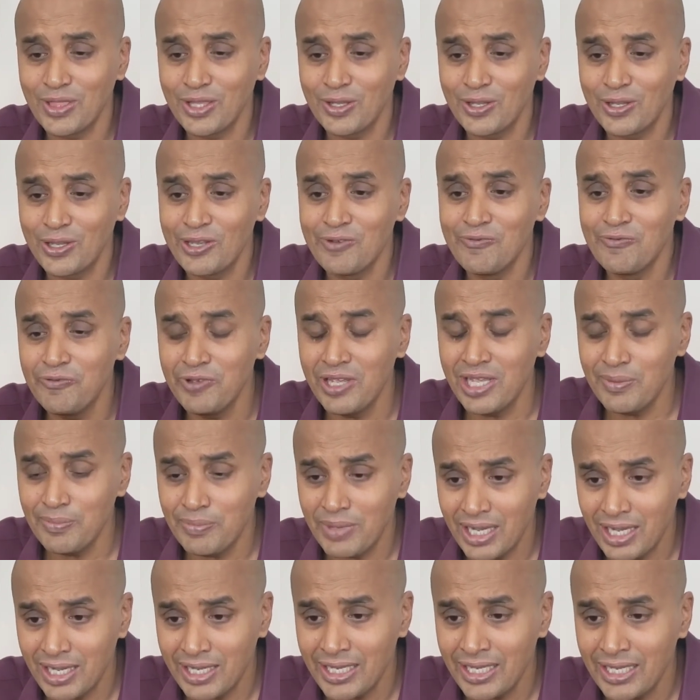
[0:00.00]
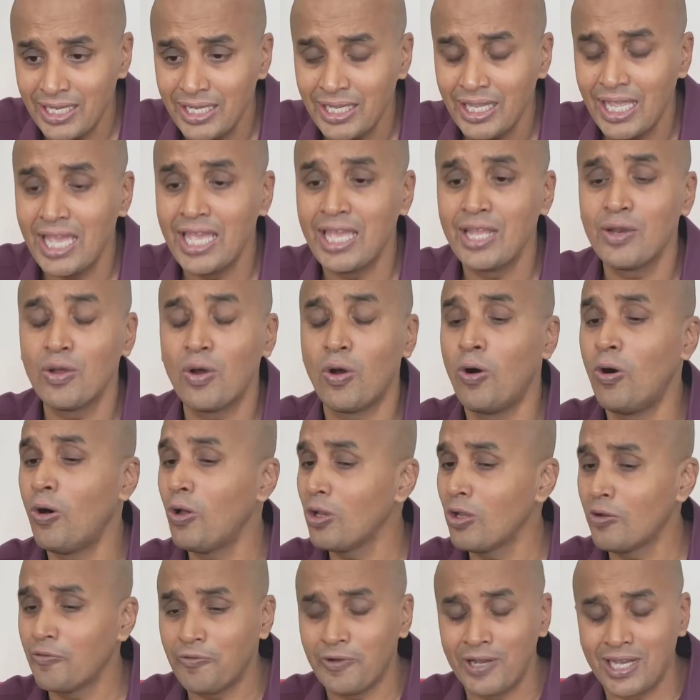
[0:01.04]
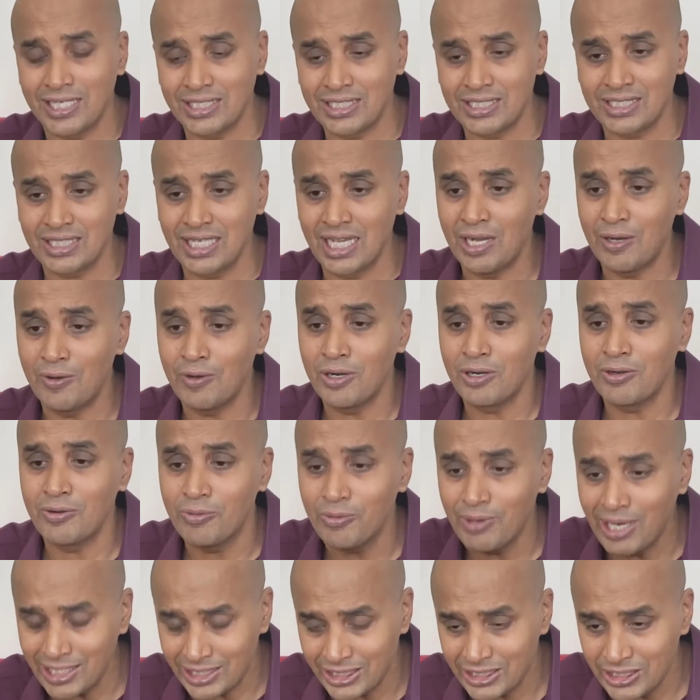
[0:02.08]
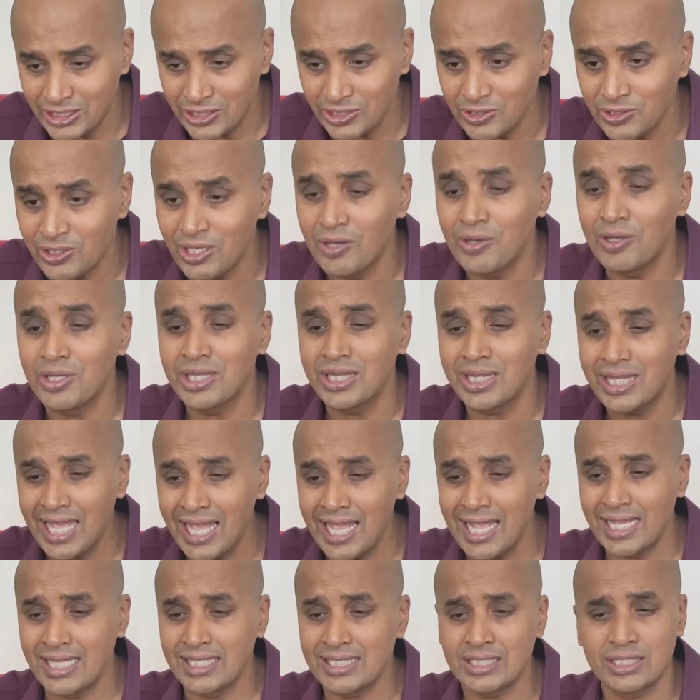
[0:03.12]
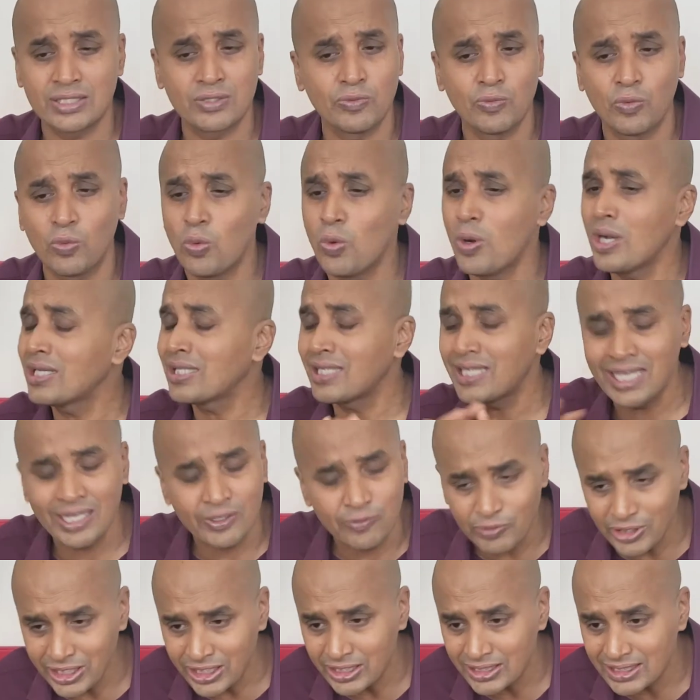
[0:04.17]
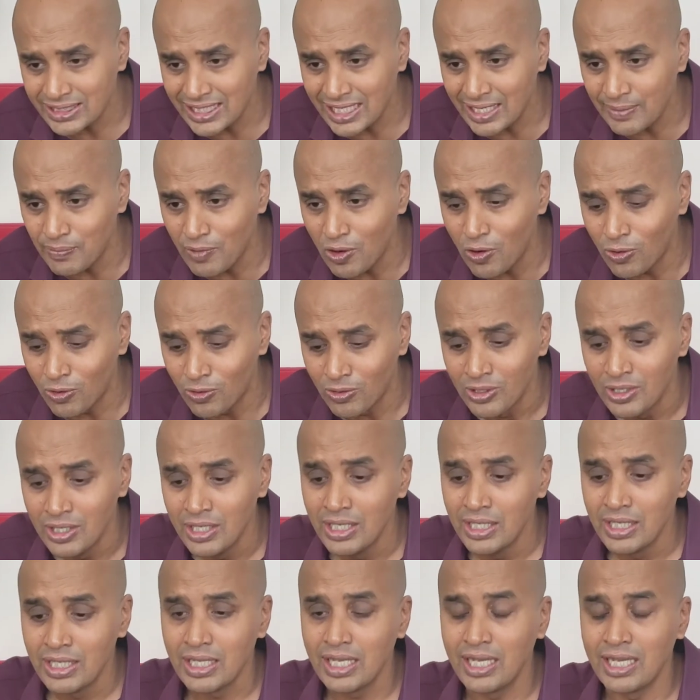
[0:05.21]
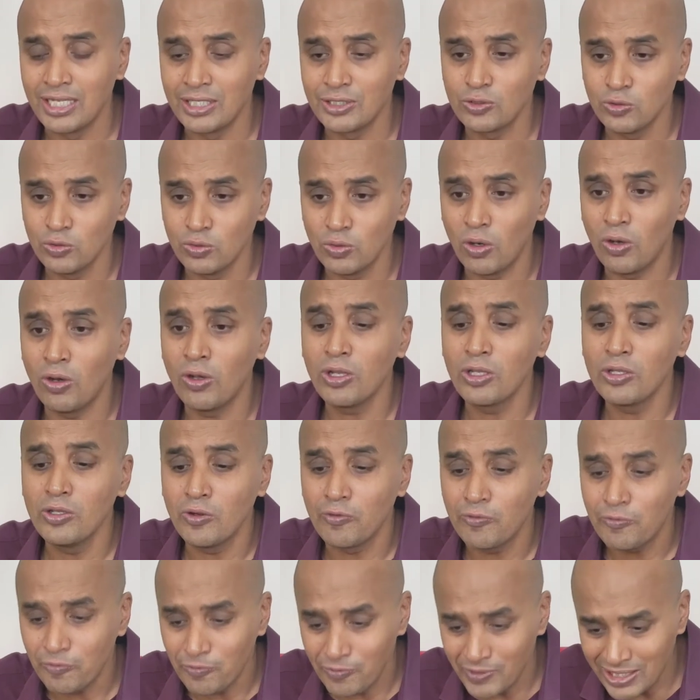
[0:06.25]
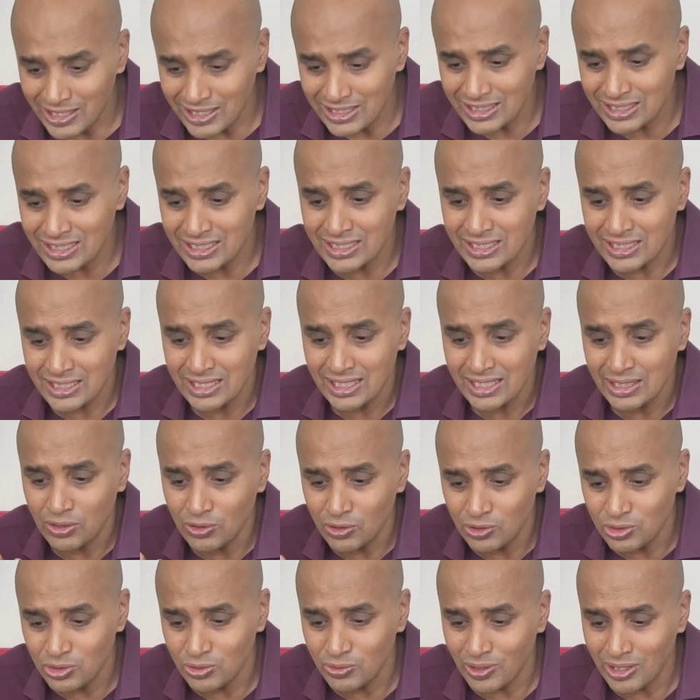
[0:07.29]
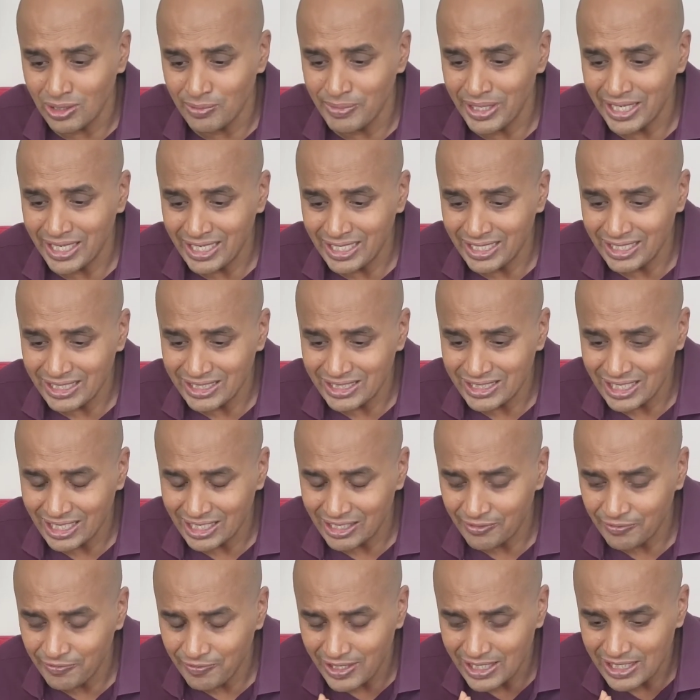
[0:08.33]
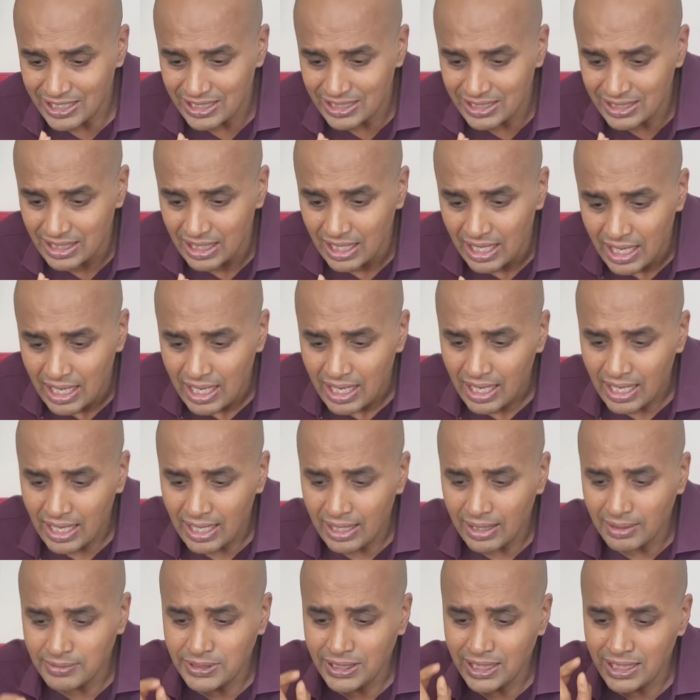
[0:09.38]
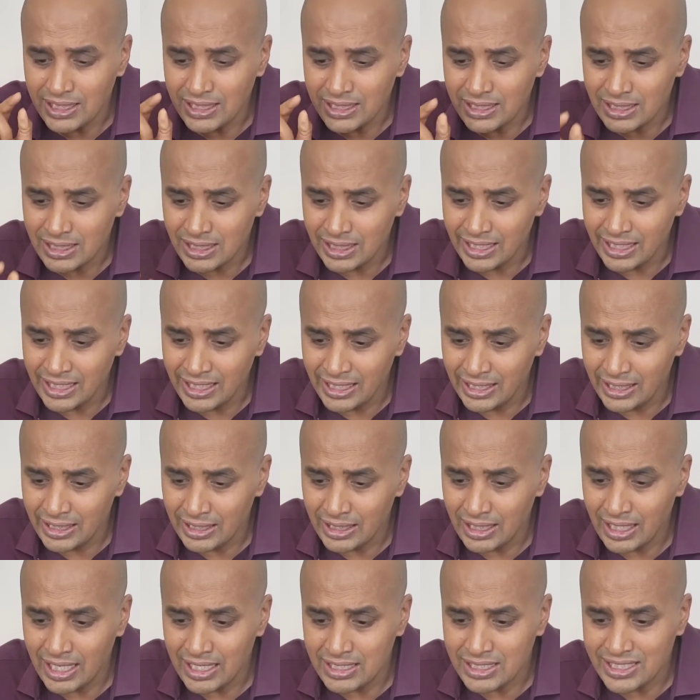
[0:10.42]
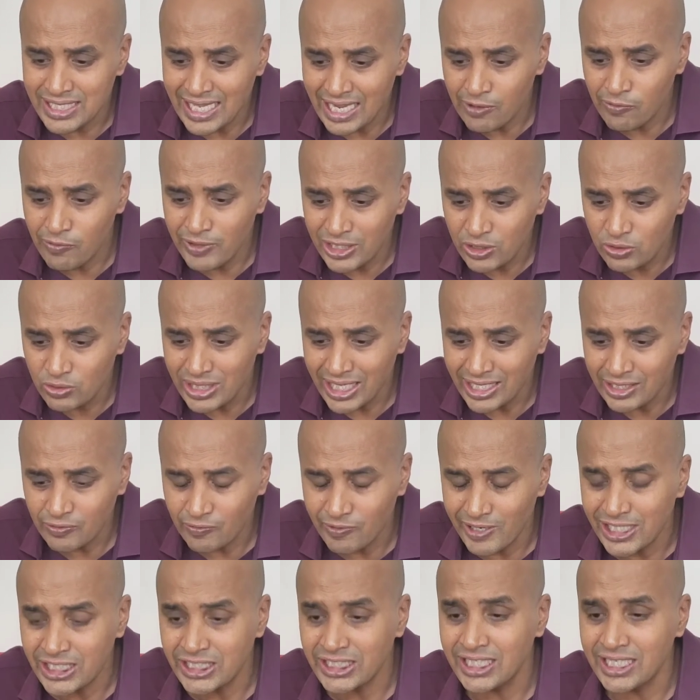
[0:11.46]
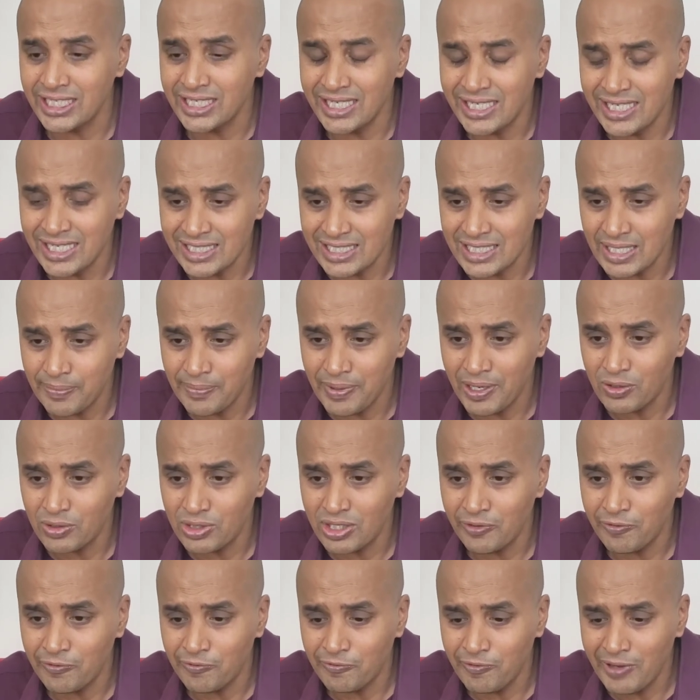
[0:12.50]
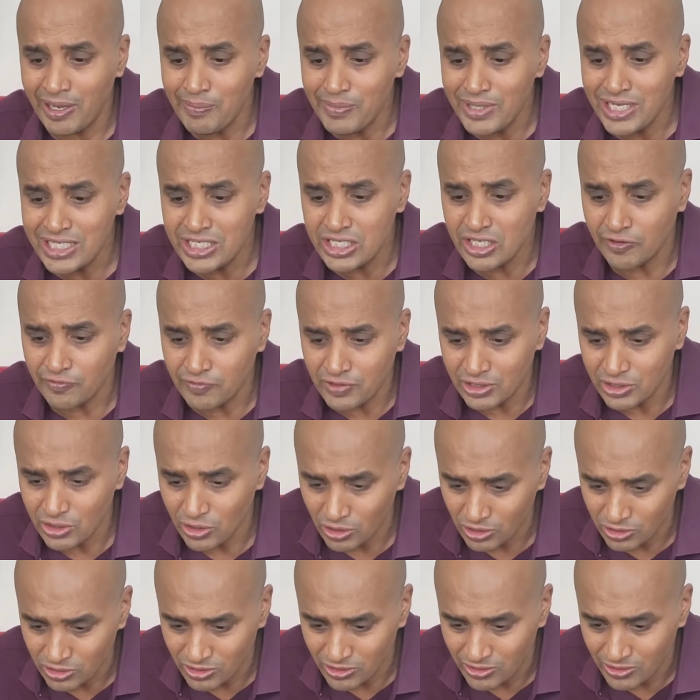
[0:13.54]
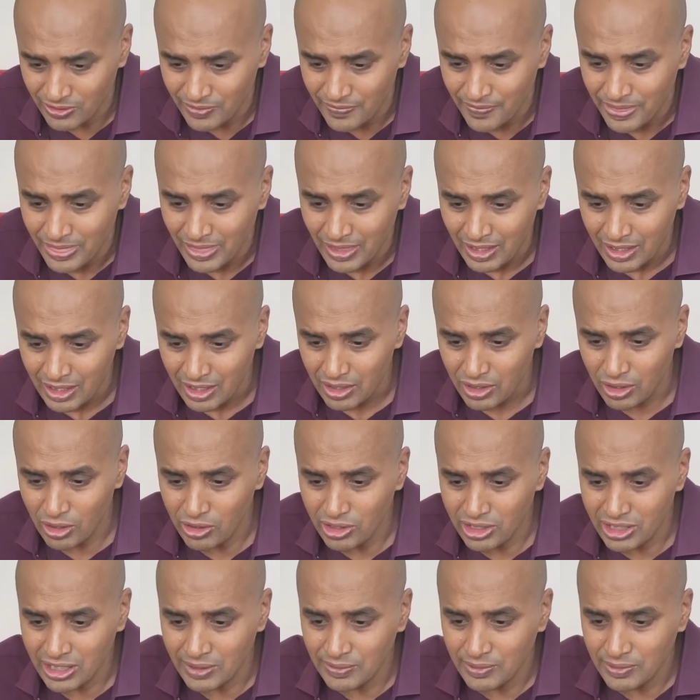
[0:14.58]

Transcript: convey my and all of us our gratitude, our thanks. What can we say more to all your friends, those who are making this sacrifice? Just in a segue to that question is about the families of the doctor, not the